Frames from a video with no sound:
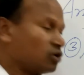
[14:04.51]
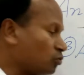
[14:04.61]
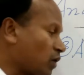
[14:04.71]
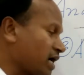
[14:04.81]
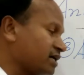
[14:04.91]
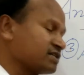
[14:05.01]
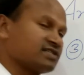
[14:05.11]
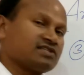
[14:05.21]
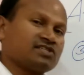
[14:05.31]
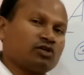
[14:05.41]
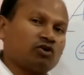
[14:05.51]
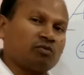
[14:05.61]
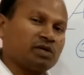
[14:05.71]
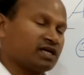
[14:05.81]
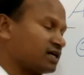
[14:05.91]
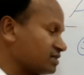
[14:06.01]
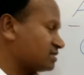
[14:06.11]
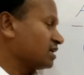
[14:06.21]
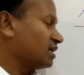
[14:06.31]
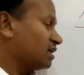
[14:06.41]
Why Rs is 0?
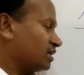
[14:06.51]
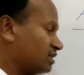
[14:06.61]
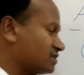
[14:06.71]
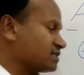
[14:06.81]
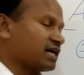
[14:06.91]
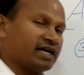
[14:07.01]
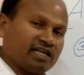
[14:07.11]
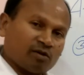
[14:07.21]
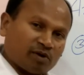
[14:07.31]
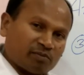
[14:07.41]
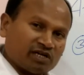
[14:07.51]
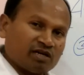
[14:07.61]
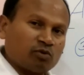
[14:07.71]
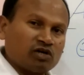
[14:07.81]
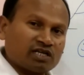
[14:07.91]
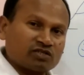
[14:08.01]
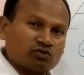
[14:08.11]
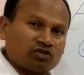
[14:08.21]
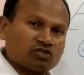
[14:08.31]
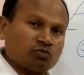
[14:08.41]
Because this is the ideal property of voltage
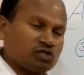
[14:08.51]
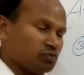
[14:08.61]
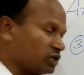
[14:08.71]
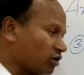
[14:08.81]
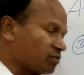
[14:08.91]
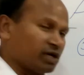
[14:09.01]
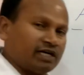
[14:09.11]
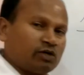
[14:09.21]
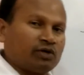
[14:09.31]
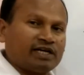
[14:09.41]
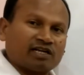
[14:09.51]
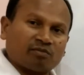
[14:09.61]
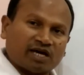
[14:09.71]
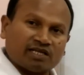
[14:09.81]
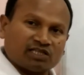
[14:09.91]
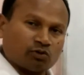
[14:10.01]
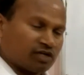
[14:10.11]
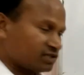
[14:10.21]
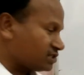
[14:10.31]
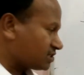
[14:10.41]
source which we normally do in determining
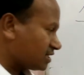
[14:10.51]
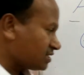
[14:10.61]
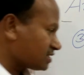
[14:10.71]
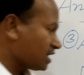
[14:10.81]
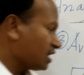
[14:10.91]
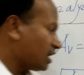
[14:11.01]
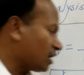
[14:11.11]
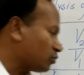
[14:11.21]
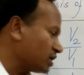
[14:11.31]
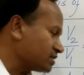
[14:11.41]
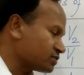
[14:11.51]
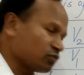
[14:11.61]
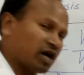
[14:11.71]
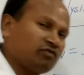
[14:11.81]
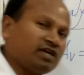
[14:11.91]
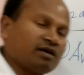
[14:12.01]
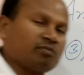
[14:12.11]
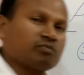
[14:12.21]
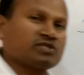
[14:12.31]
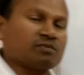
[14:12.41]
Thevenin resistance. And why we are
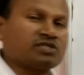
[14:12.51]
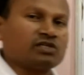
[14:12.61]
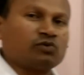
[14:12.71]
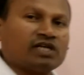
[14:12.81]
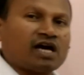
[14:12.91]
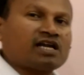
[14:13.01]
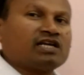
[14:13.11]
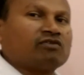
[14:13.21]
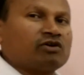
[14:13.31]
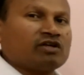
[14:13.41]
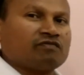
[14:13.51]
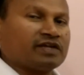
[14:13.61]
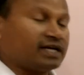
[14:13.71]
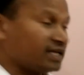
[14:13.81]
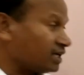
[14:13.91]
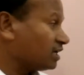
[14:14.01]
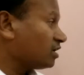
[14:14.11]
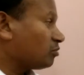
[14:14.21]
substituting RL equal to infinity?